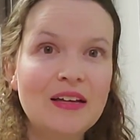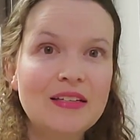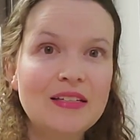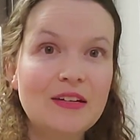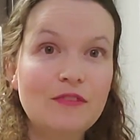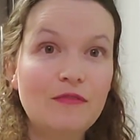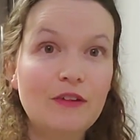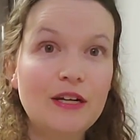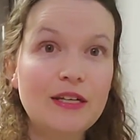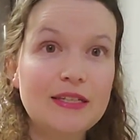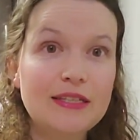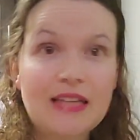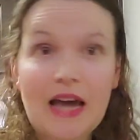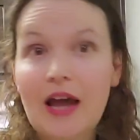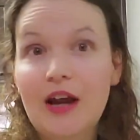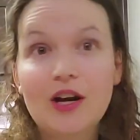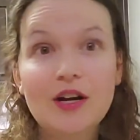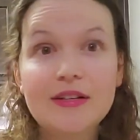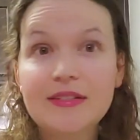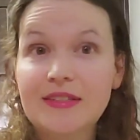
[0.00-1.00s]
different
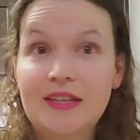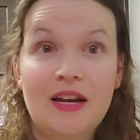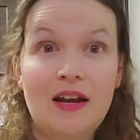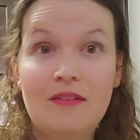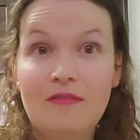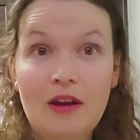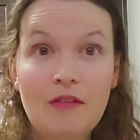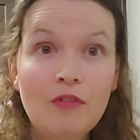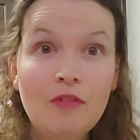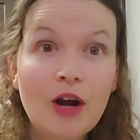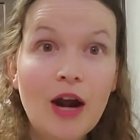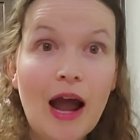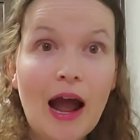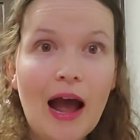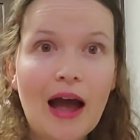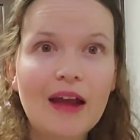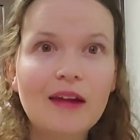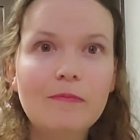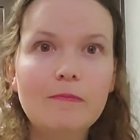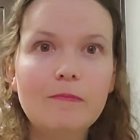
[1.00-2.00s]
ciders that I've never
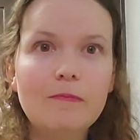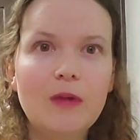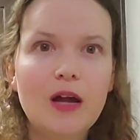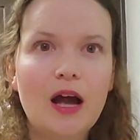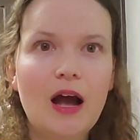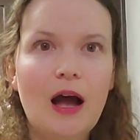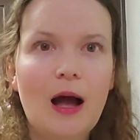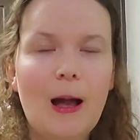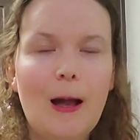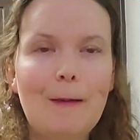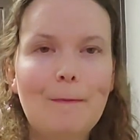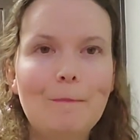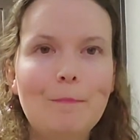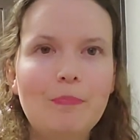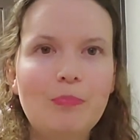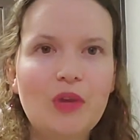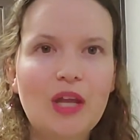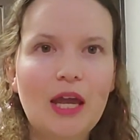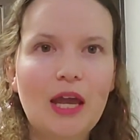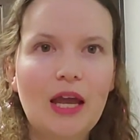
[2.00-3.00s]
had
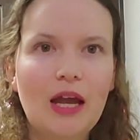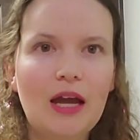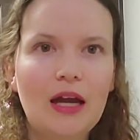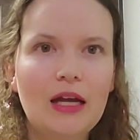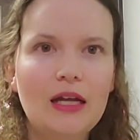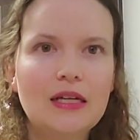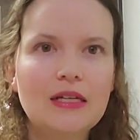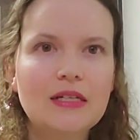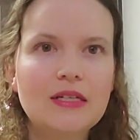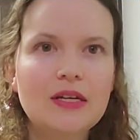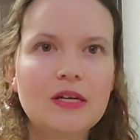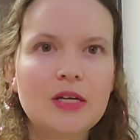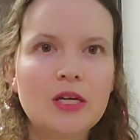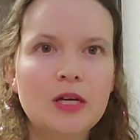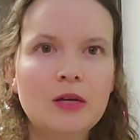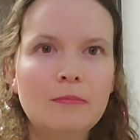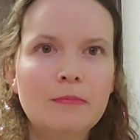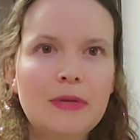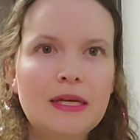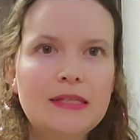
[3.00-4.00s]
and
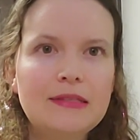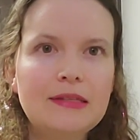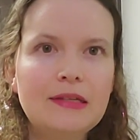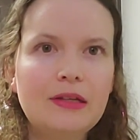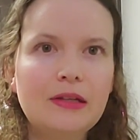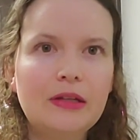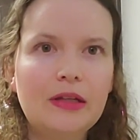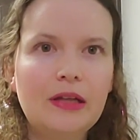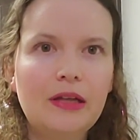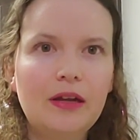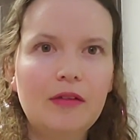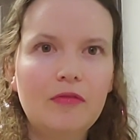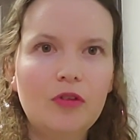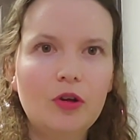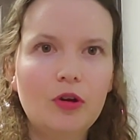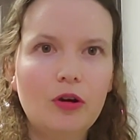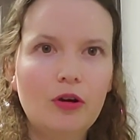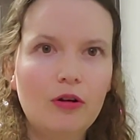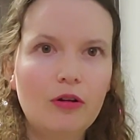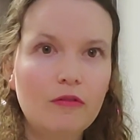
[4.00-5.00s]
basically give
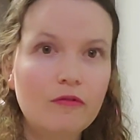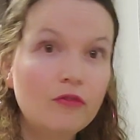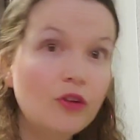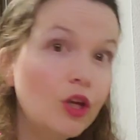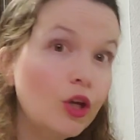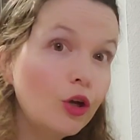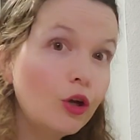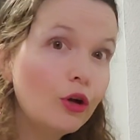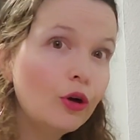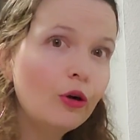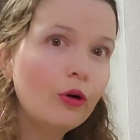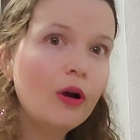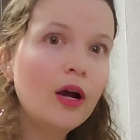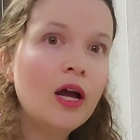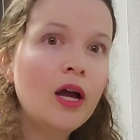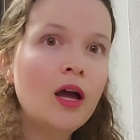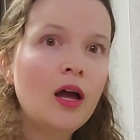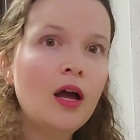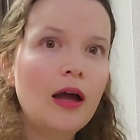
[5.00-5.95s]
you a review